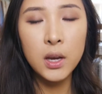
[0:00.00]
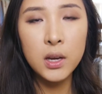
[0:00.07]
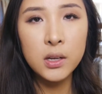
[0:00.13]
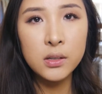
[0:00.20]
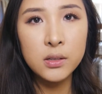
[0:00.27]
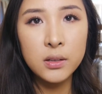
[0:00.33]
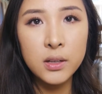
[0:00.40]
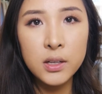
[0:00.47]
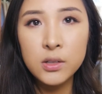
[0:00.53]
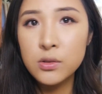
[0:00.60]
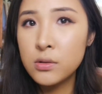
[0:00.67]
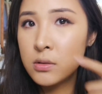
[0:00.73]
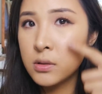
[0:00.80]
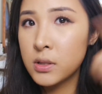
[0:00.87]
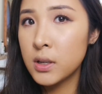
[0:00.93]
Okay, so
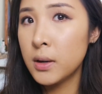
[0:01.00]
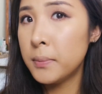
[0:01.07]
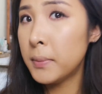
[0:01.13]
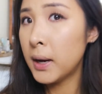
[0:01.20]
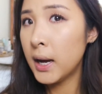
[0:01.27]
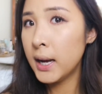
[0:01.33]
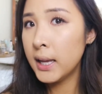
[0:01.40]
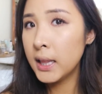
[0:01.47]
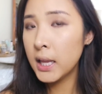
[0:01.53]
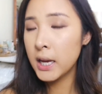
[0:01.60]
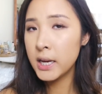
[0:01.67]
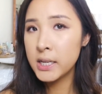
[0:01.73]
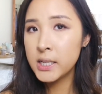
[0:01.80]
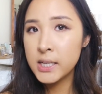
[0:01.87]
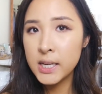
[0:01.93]
let's do some
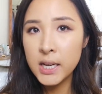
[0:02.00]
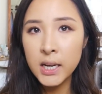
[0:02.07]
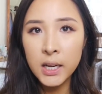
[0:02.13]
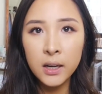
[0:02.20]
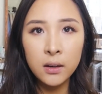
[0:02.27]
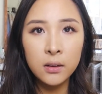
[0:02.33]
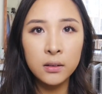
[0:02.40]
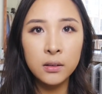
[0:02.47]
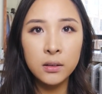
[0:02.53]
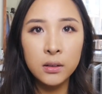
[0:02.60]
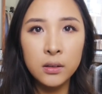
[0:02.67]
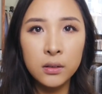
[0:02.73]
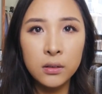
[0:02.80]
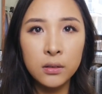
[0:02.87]
highlighting.